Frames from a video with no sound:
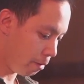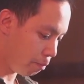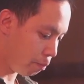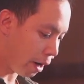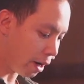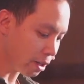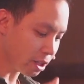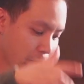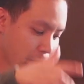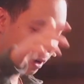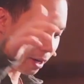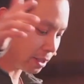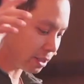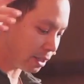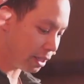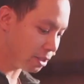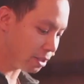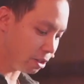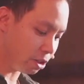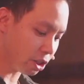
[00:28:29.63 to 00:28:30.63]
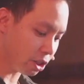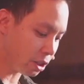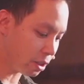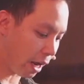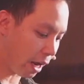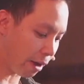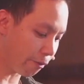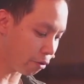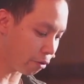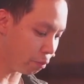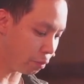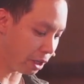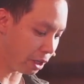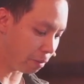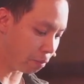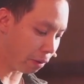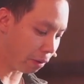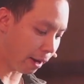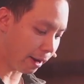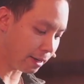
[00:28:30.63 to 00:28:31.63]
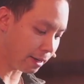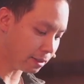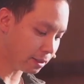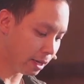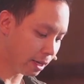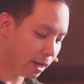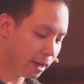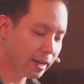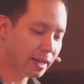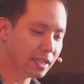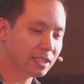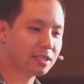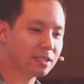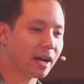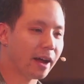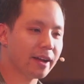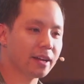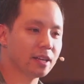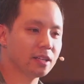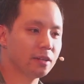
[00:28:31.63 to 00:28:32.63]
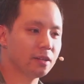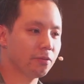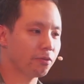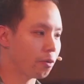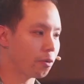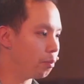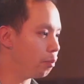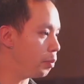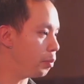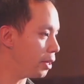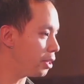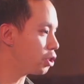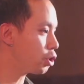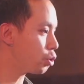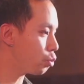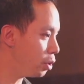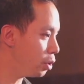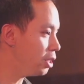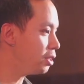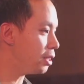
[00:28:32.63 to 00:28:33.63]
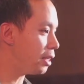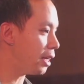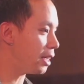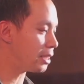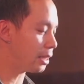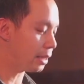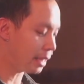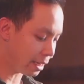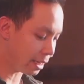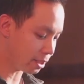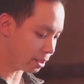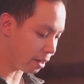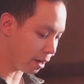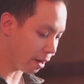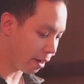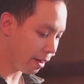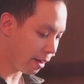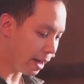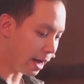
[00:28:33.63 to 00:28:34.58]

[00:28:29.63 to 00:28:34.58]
Bartimaeus isn't just dying from being blind. He's dying from being treated as lesser.